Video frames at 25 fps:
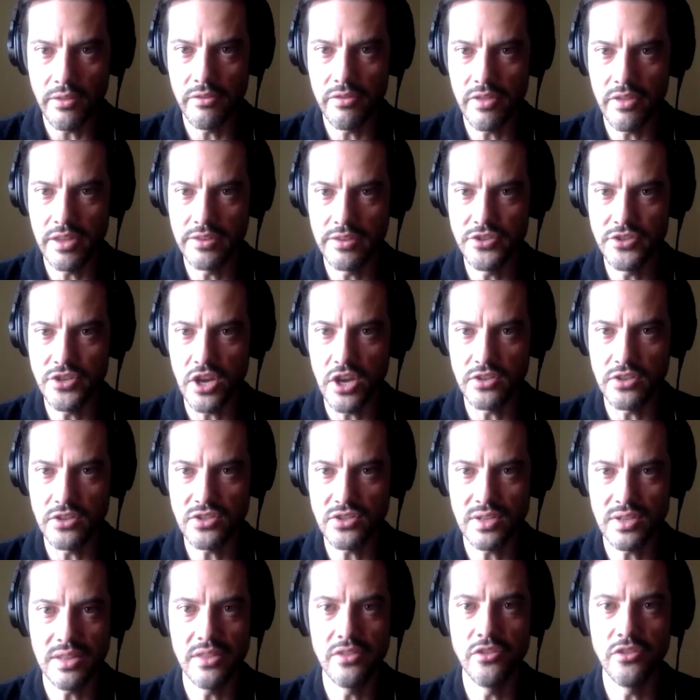rather than
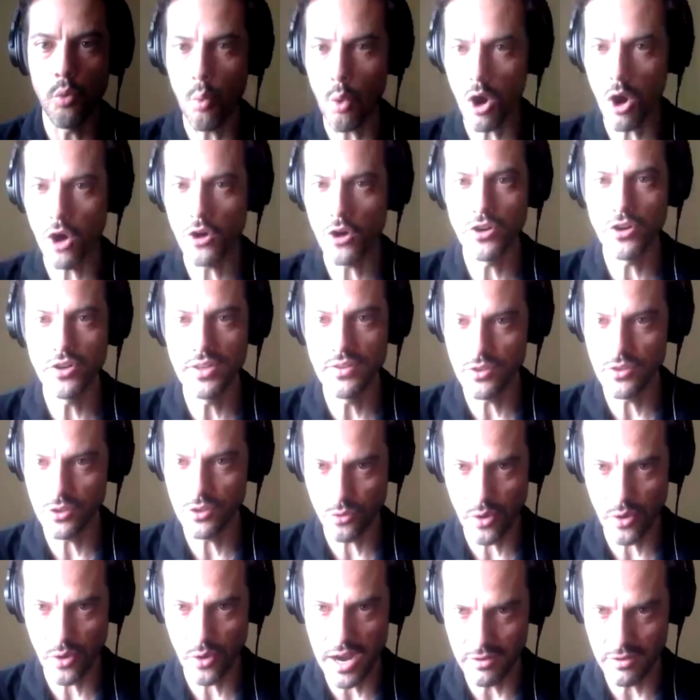just the water in
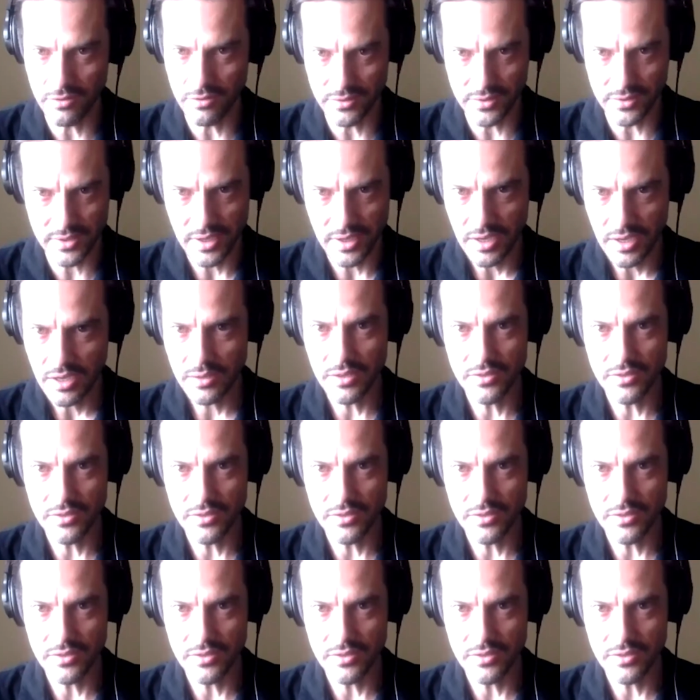the ground.